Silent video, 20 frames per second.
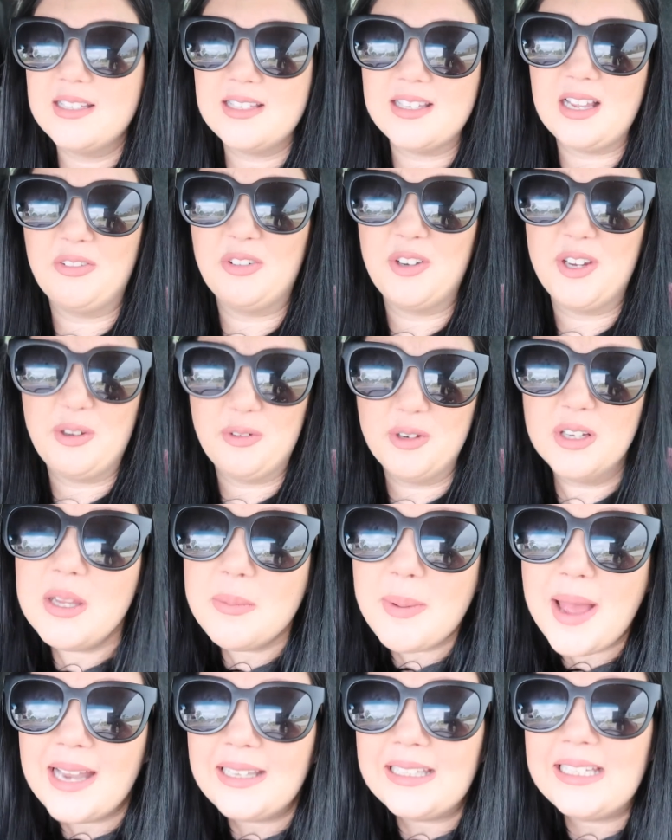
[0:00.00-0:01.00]
suffering really
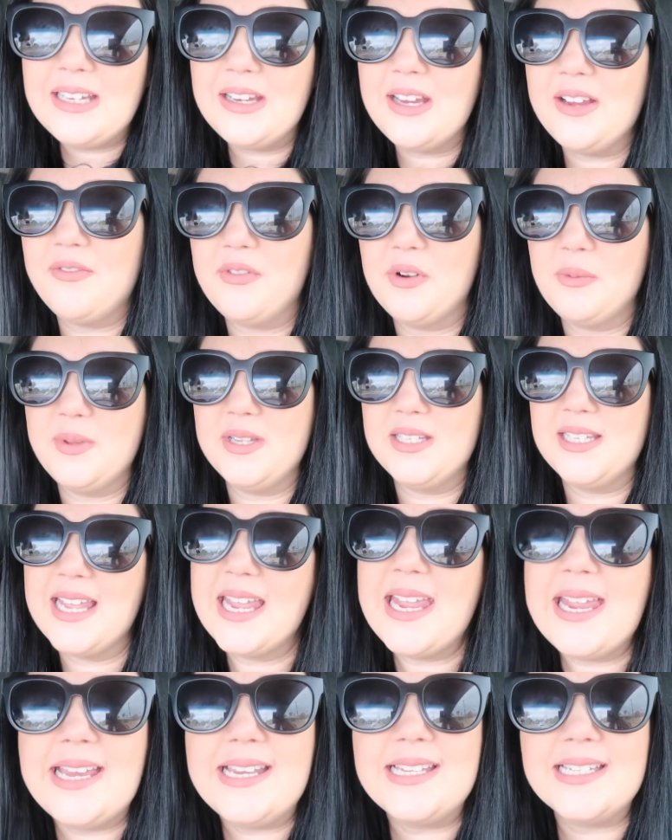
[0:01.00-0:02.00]
badly from this
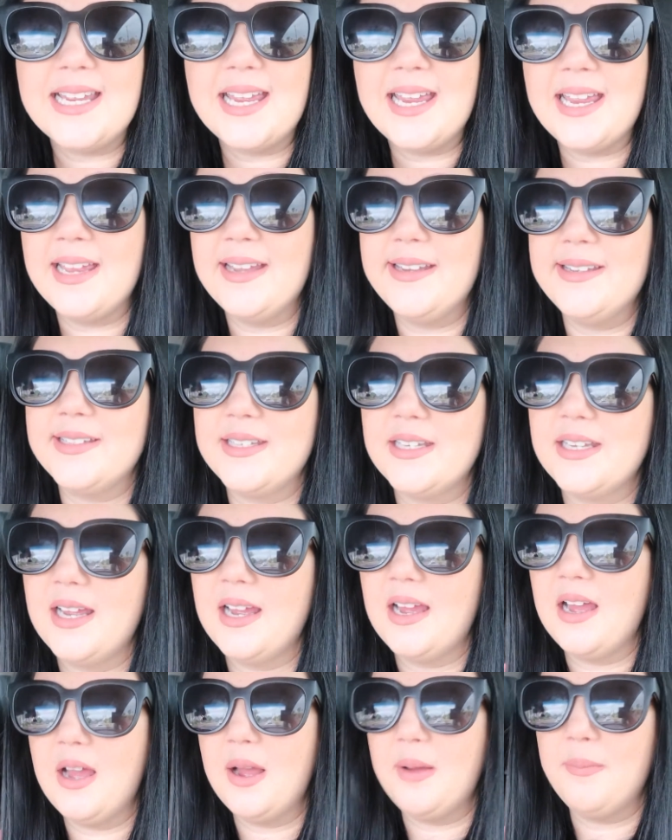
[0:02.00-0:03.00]
heat and
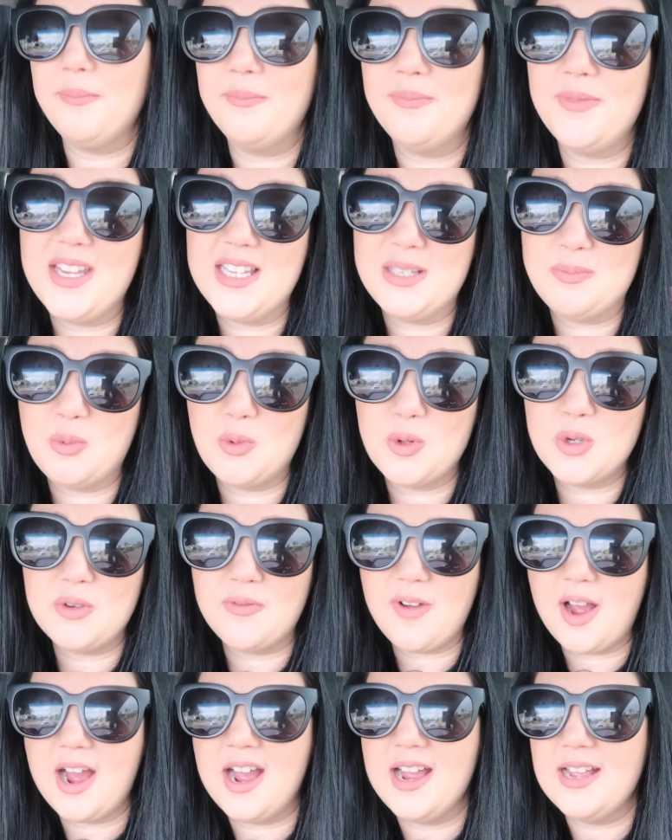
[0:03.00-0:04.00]
um, these
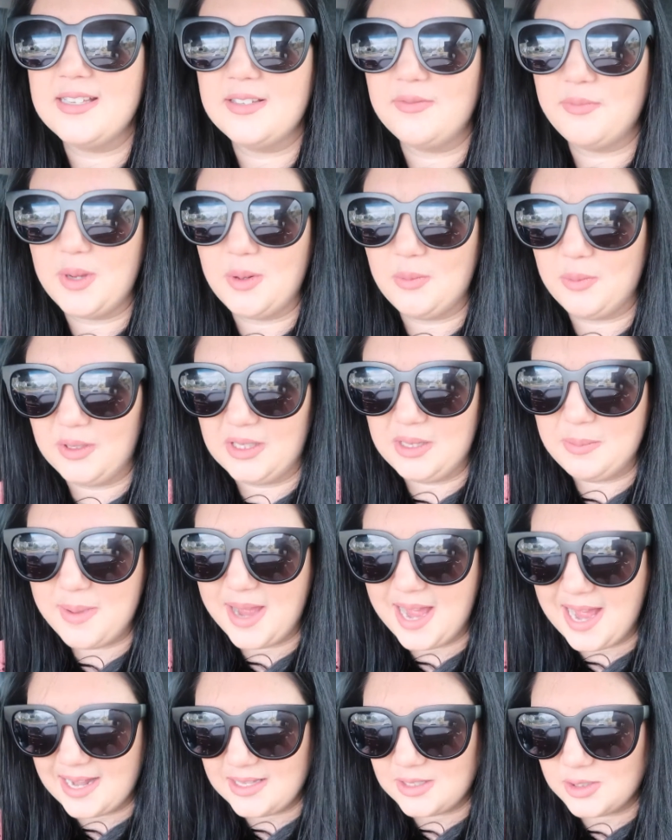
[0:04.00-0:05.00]
bushfires have been really
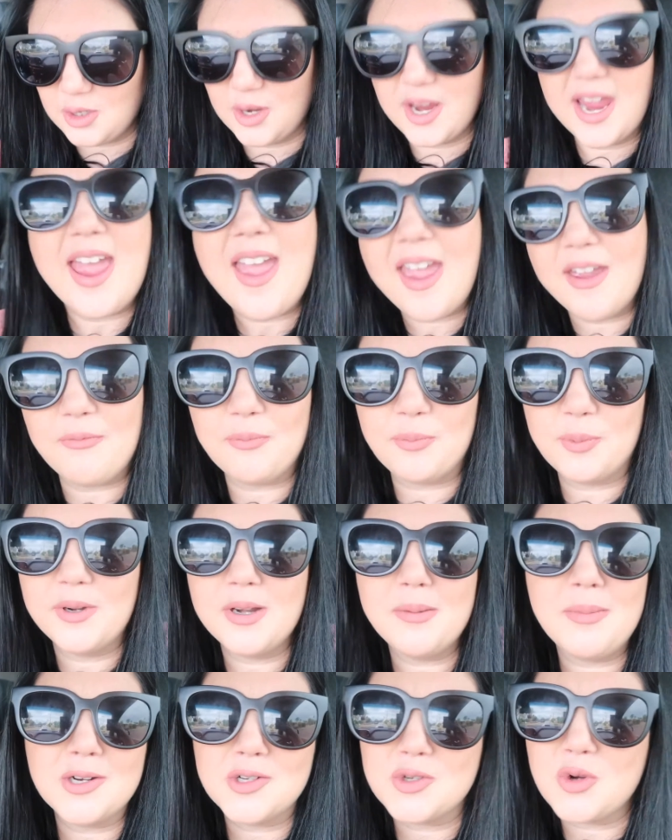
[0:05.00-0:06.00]
bad so
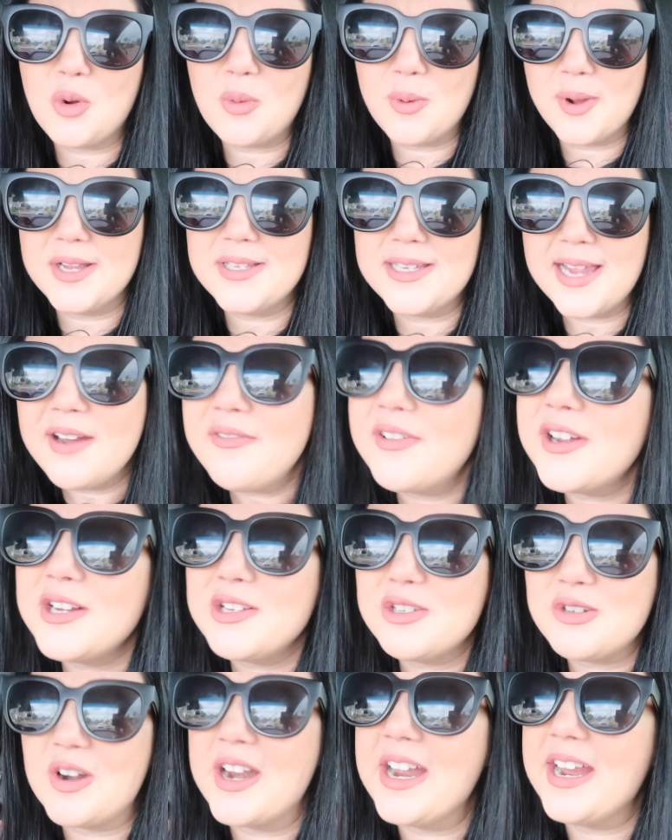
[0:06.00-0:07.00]
pretty much almost every
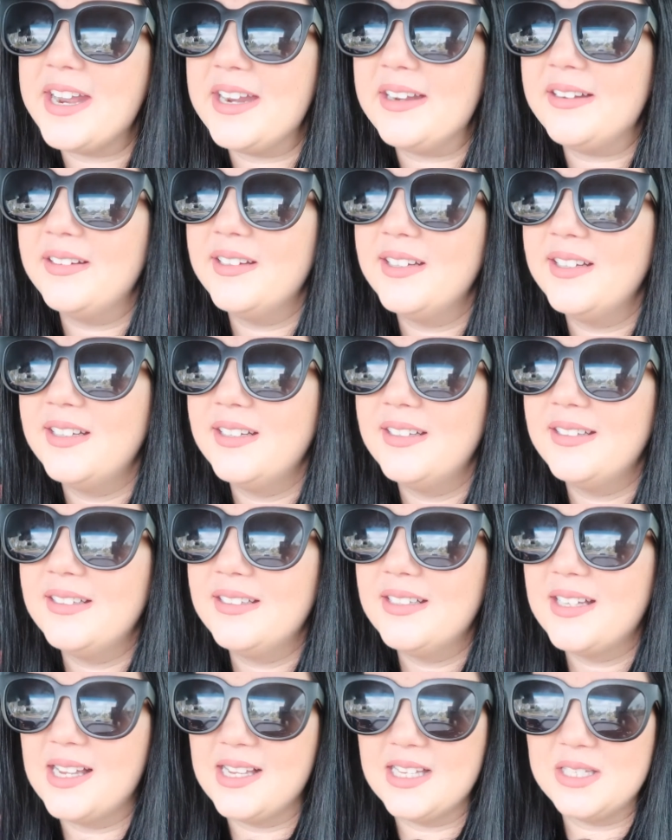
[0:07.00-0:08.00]
Australian
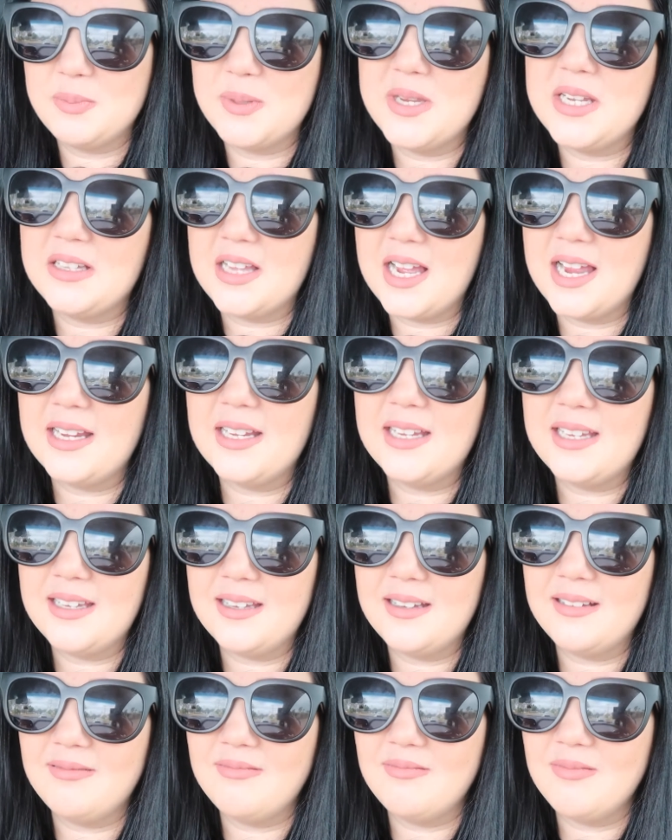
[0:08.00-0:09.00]
has been like
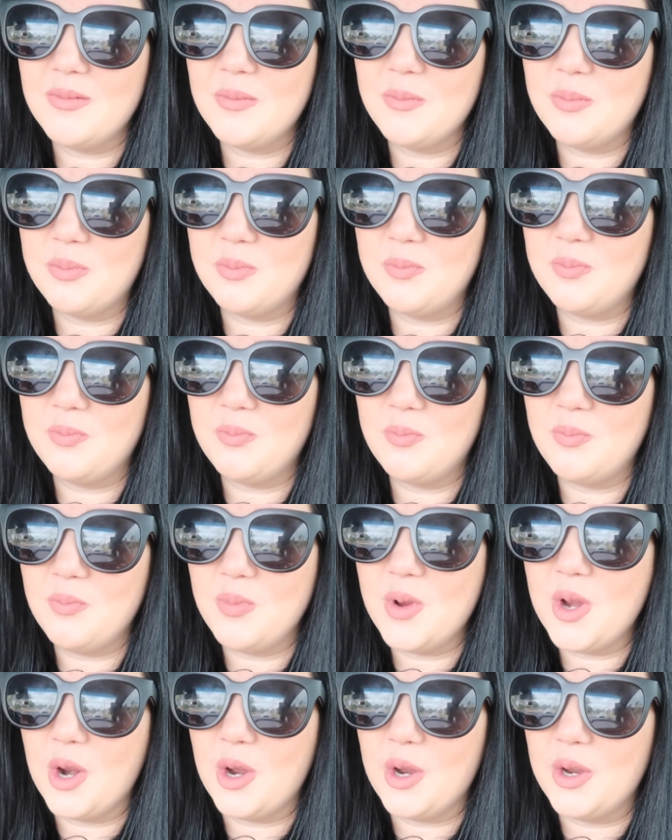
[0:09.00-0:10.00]

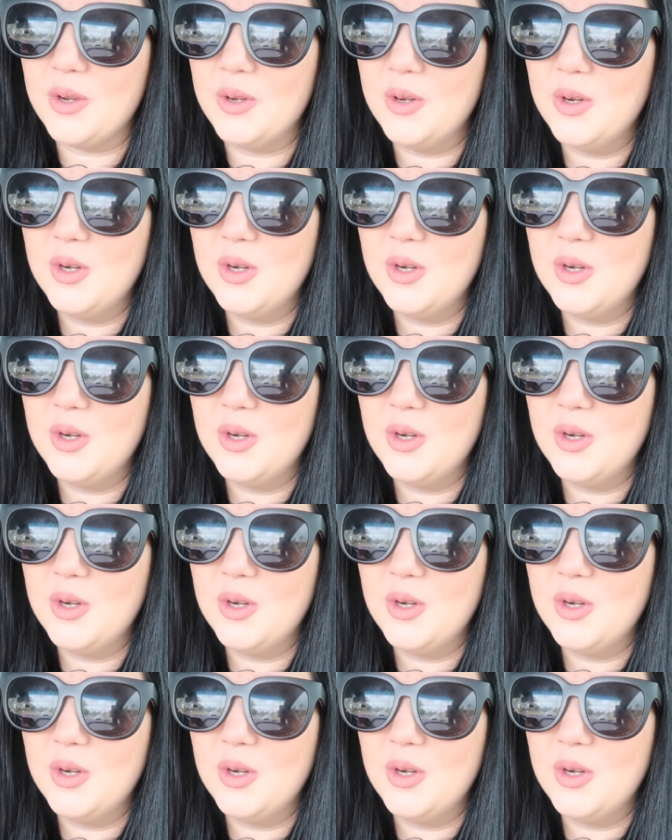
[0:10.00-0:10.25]
you know